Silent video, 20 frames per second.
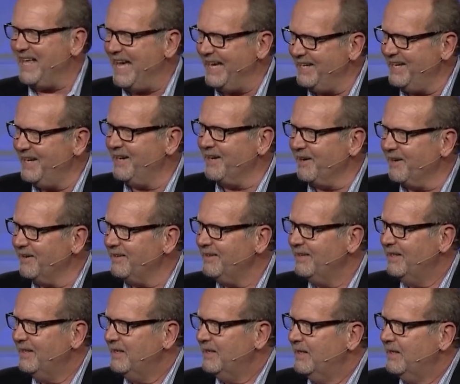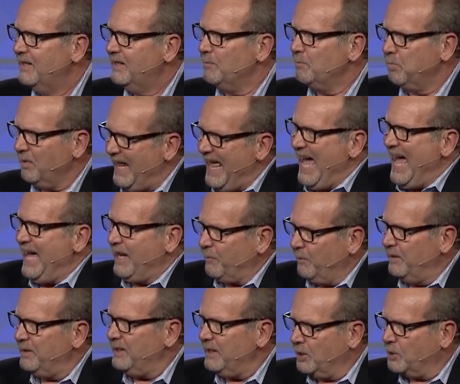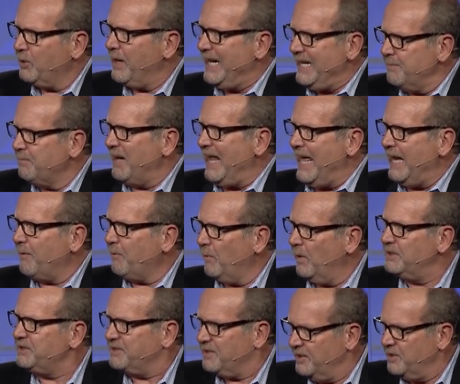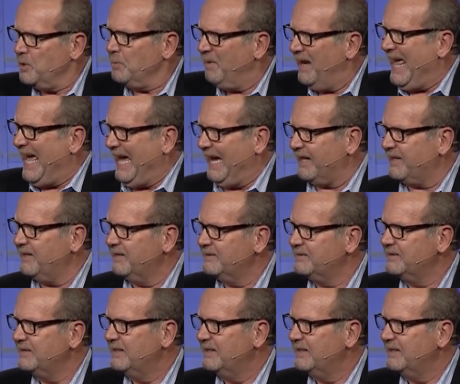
That year, black, gray and black was the new black.